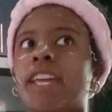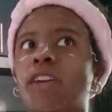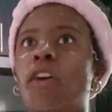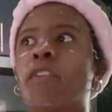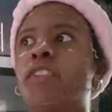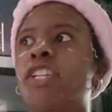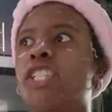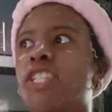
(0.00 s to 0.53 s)

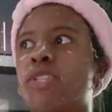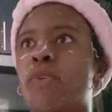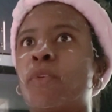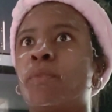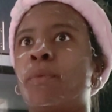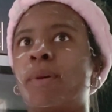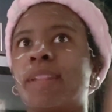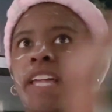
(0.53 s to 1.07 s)
COVID just null
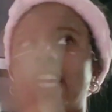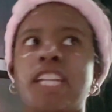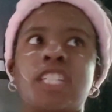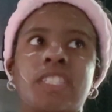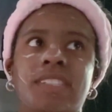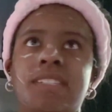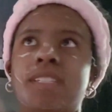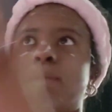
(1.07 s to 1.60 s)
and void, like it
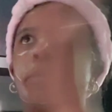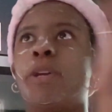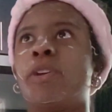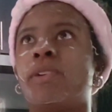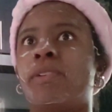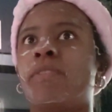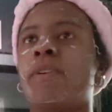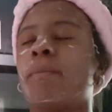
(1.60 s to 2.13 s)
just
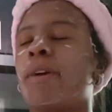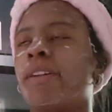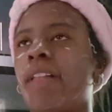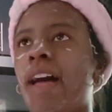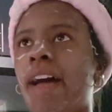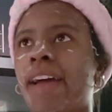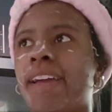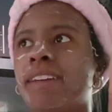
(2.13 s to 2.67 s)
disappeared from our
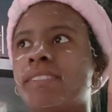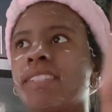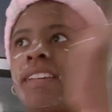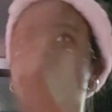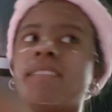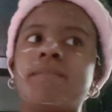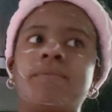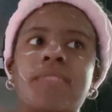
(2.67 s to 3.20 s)
lives.
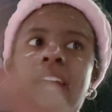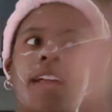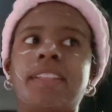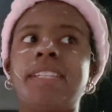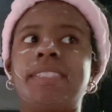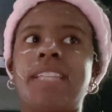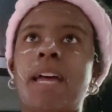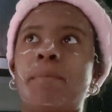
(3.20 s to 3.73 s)
At
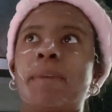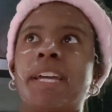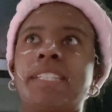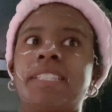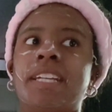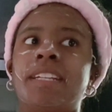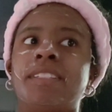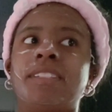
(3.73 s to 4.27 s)
least that makes
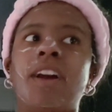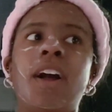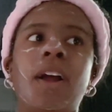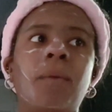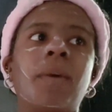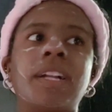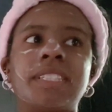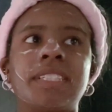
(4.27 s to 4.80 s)
sense. Y'all
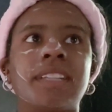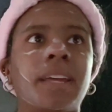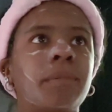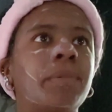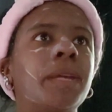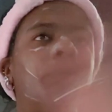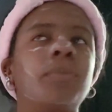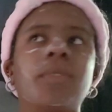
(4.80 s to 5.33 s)
are watching like
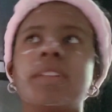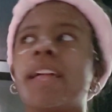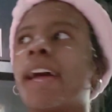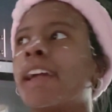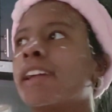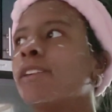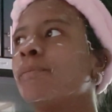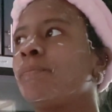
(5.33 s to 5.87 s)
people
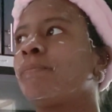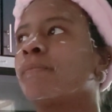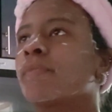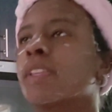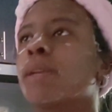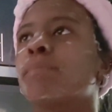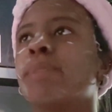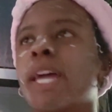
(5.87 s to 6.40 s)
like
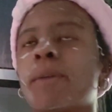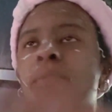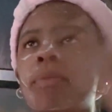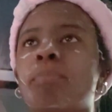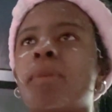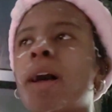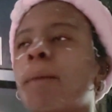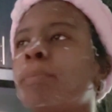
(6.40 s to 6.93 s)
play
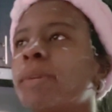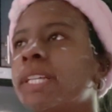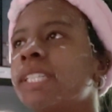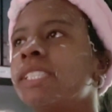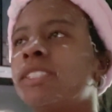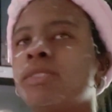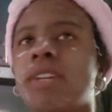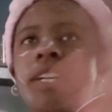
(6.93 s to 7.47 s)
with
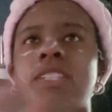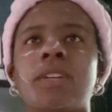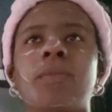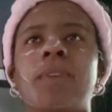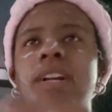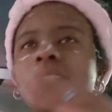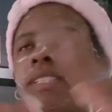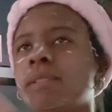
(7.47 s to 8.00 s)
puppets. You guys are
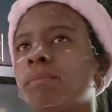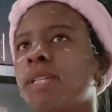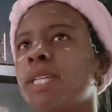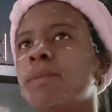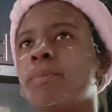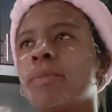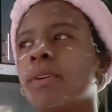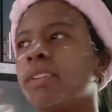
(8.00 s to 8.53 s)
watching
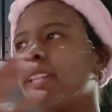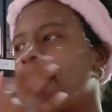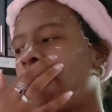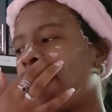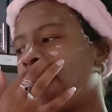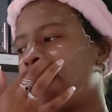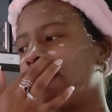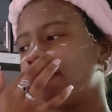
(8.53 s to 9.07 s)
people
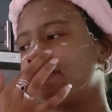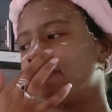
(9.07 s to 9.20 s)
like